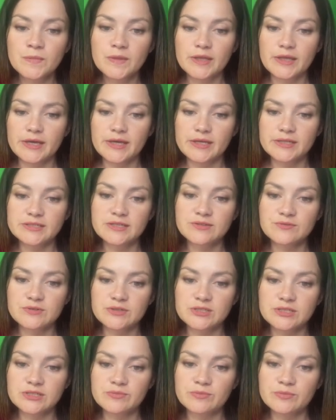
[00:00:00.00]
and then
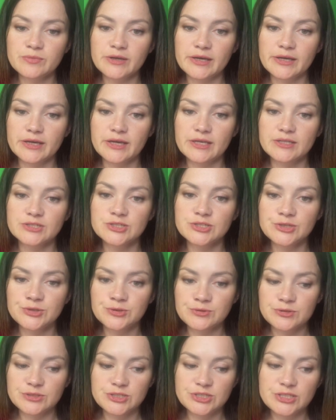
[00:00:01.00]
we simply again
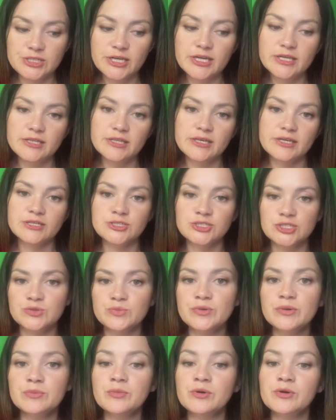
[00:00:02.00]
secure d8 and
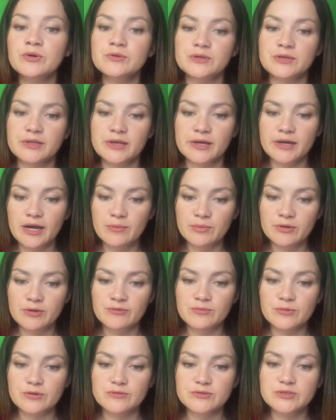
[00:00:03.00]
just promote in a couple
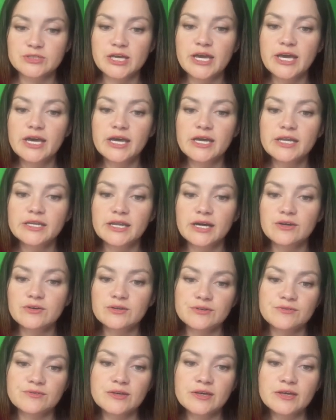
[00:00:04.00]
of moves.
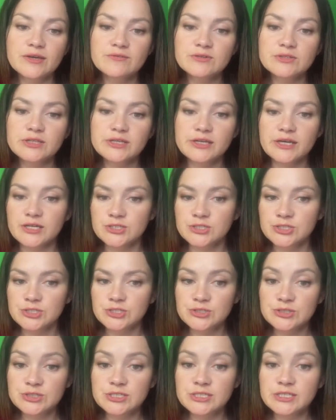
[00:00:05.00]
Now if king would get
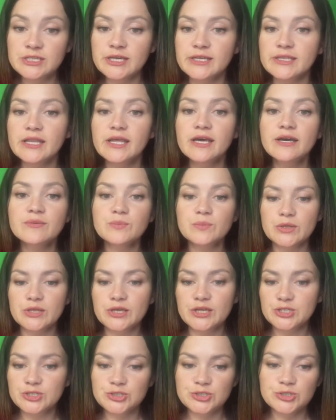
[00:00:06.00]
to d8,
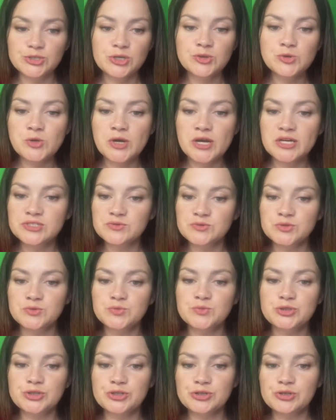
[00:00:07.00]
please do not rush
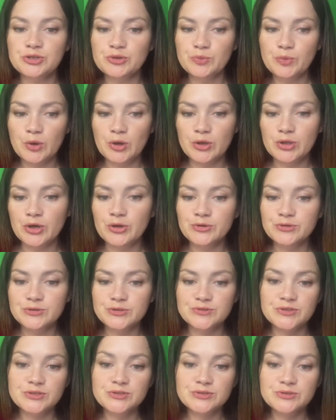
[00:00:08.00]
with pushing your pawn all
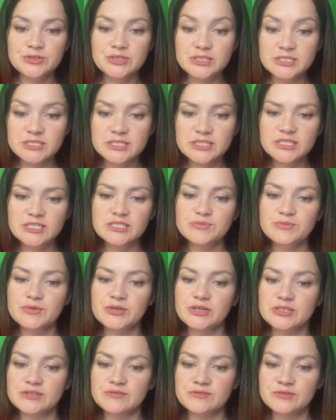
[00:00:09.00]
the way to d6,
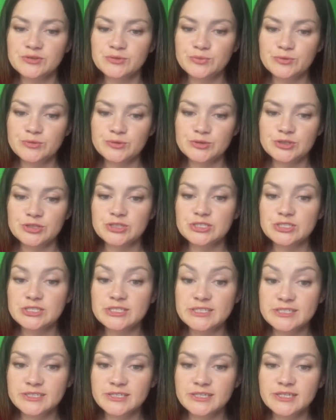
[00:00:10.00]
because after pushing
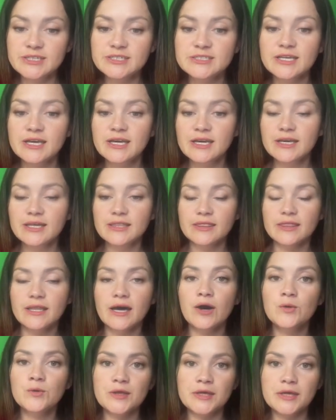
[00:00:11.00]
d6,
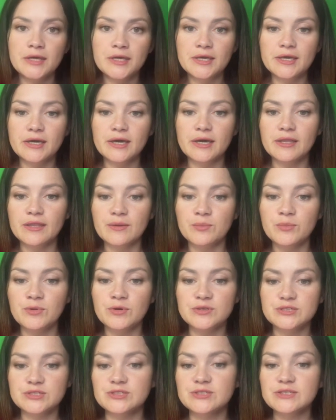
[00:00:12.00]
now the king and the
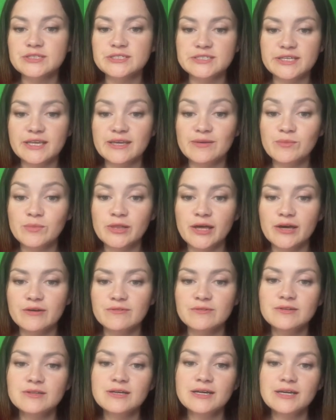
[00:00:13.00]
pawn is on the same
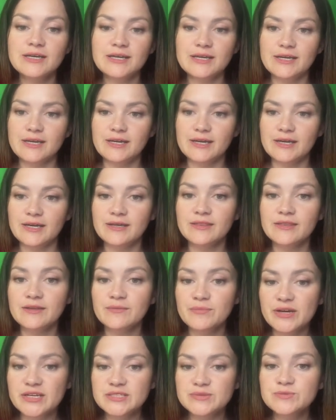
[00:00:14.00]
level, and the
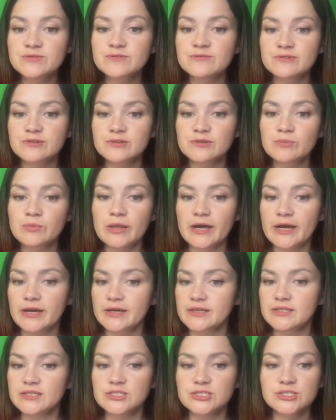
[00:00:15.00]
best move for
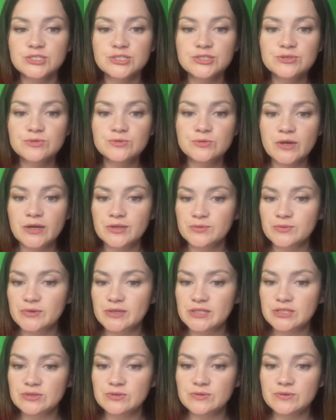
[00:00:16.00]
black is not to run
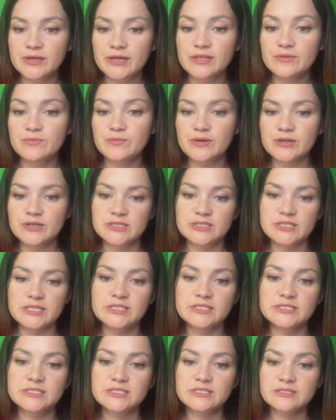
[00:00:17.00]
away to e8, because
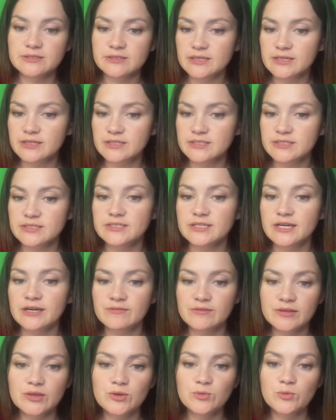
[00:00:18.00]
then still king
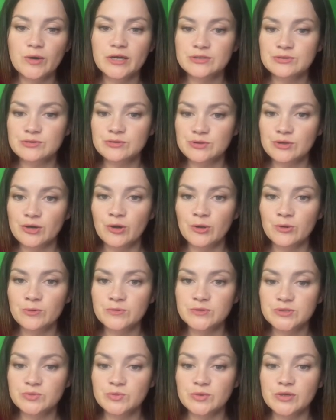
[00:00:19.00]
c7 and white could
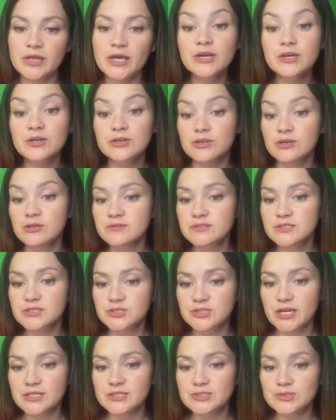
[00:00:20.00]
always win. Could
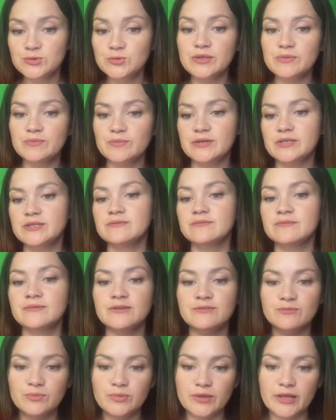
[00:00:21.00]
always try to win, but
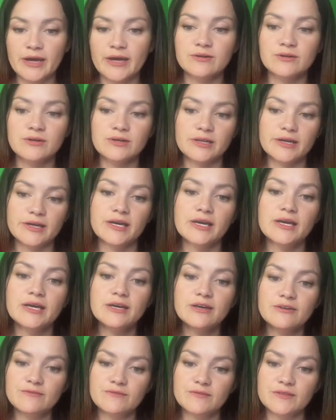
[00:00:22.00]
if black or like
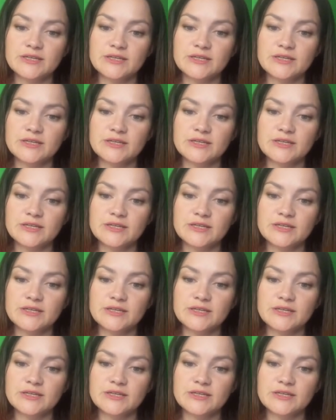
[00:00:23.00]
the